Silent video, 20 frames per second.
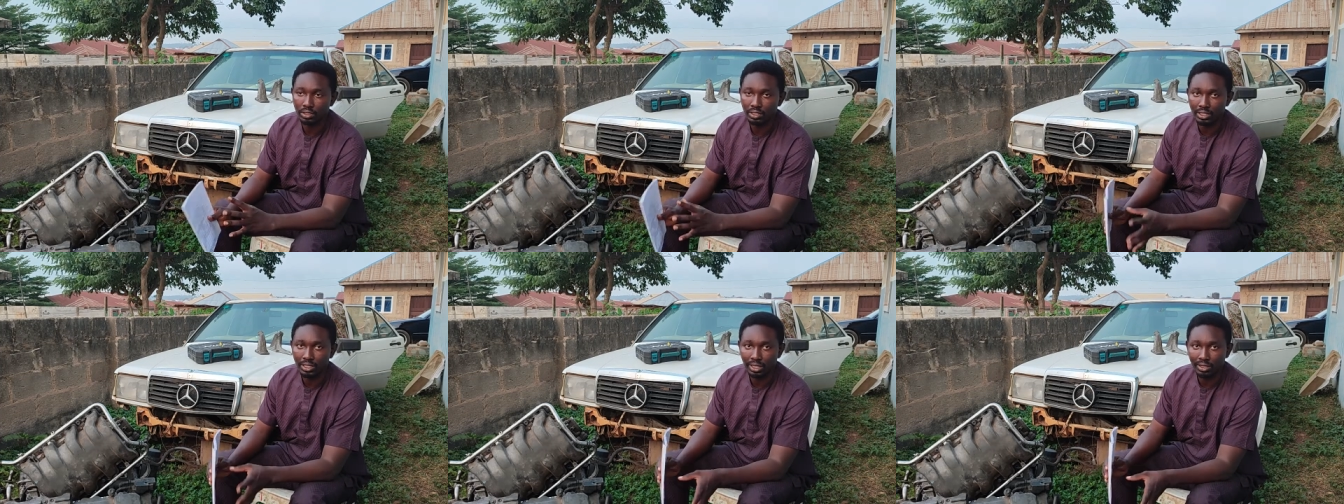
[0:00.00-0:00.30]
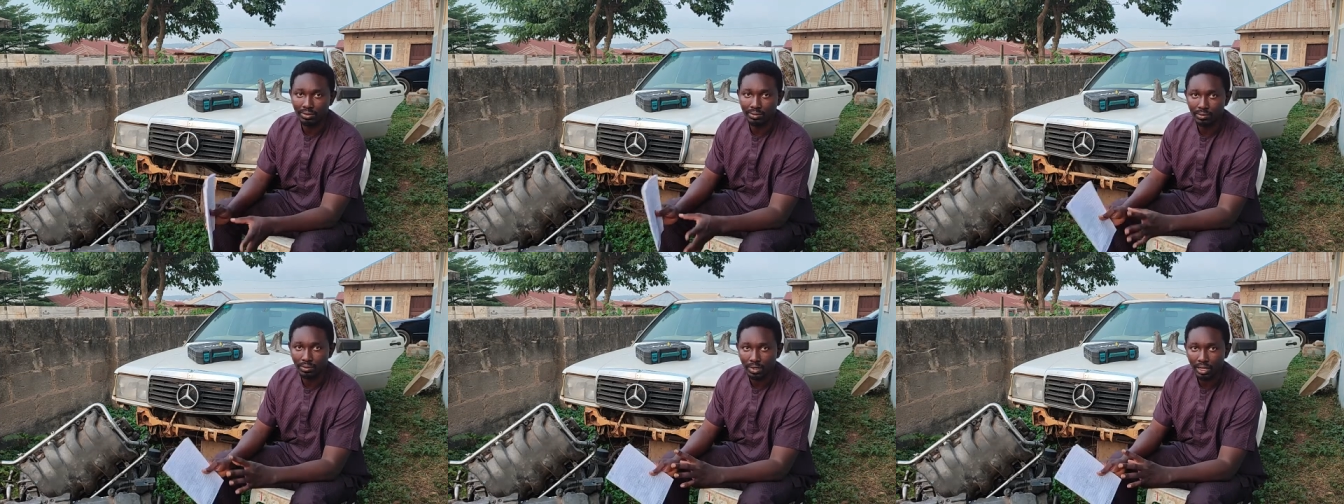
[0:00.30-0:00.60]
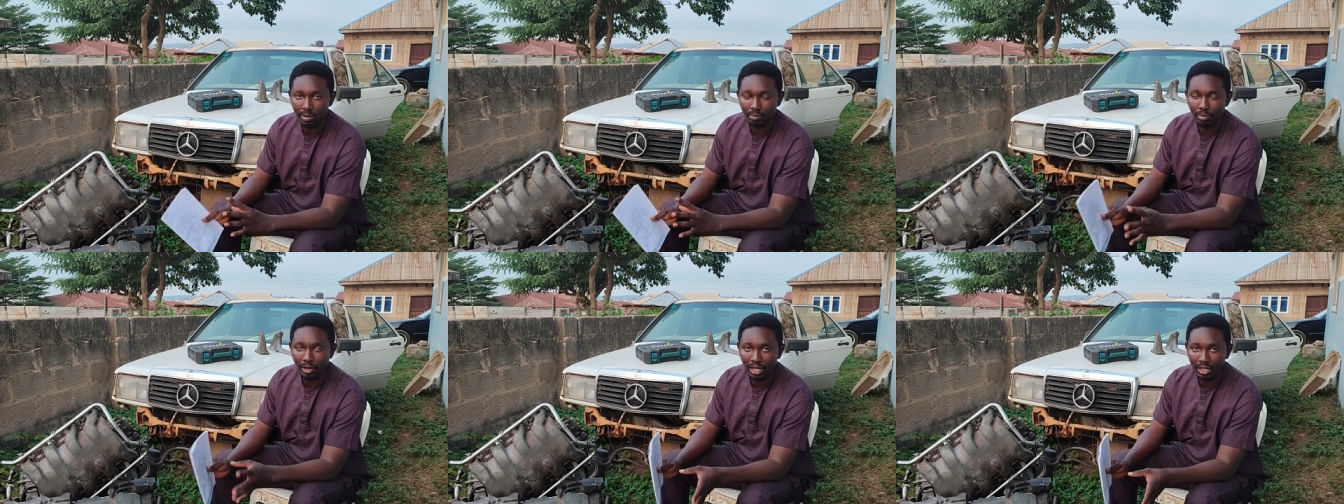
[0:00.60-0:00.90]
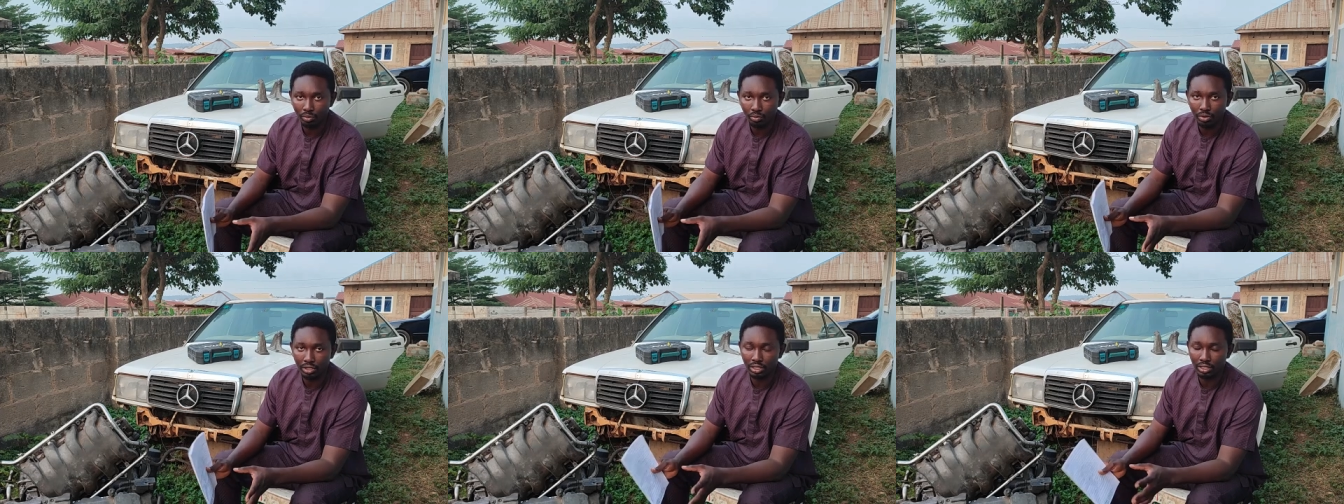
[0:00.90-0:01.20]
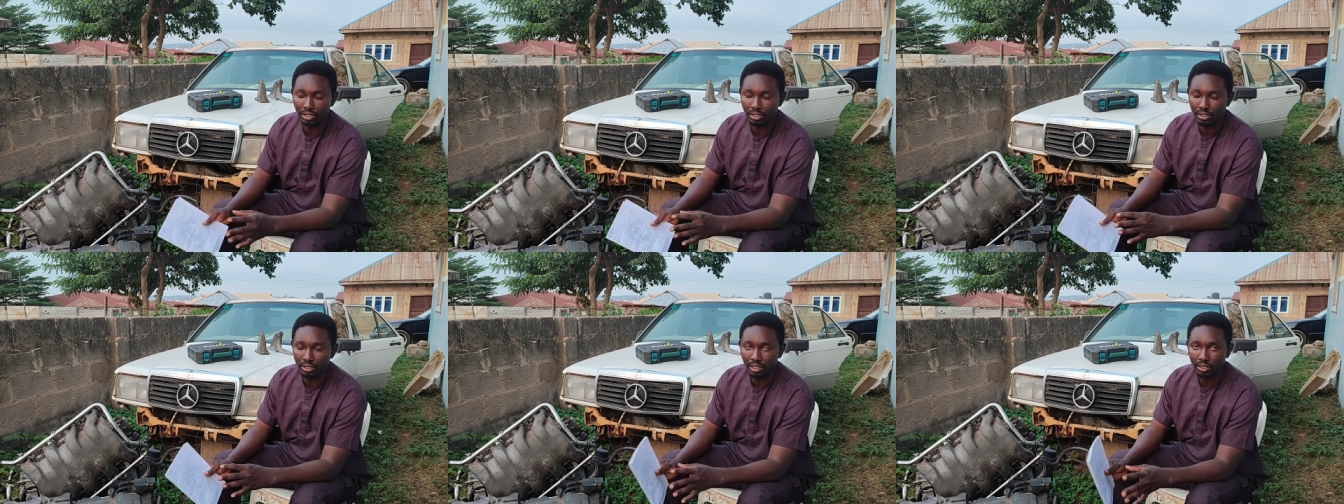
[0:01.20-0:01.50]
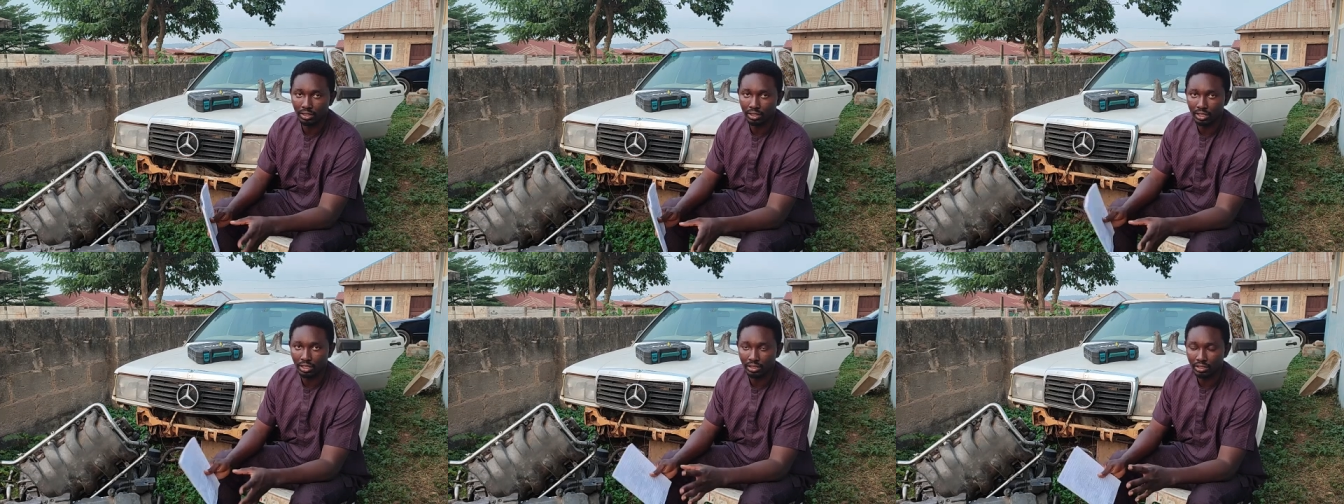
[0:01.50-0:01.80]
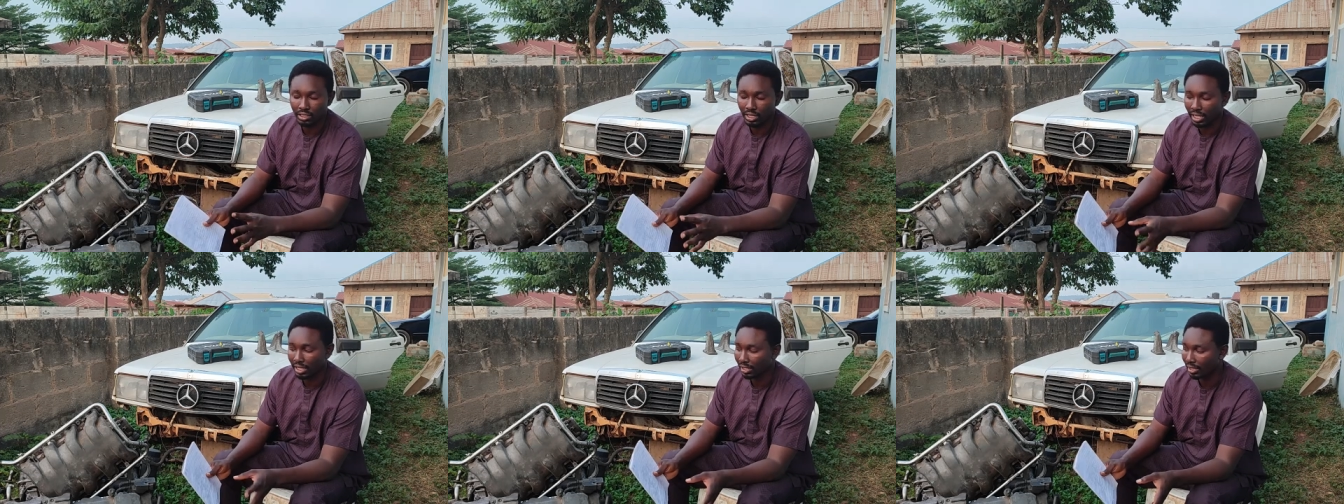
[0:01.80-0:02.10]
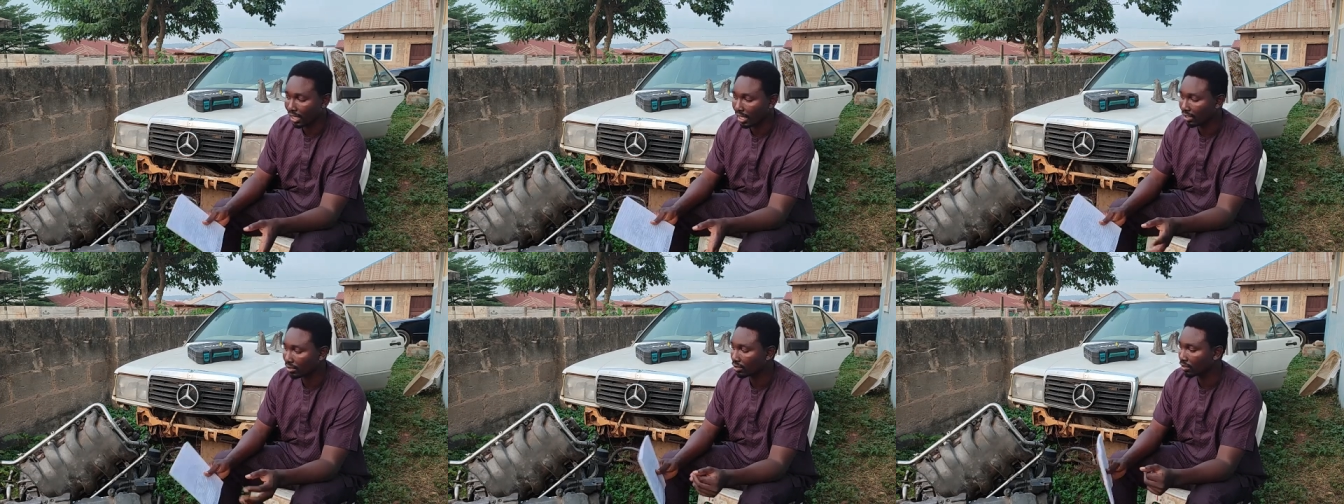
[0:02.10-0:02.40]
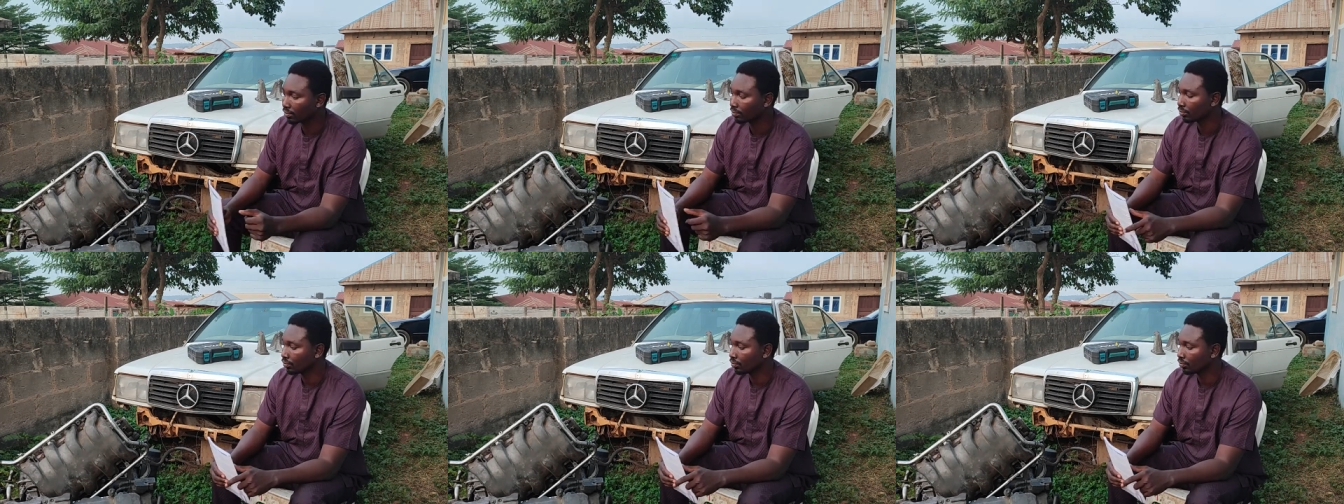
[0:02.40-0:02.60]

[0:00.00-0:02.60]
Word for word: intercooler piping and things like that.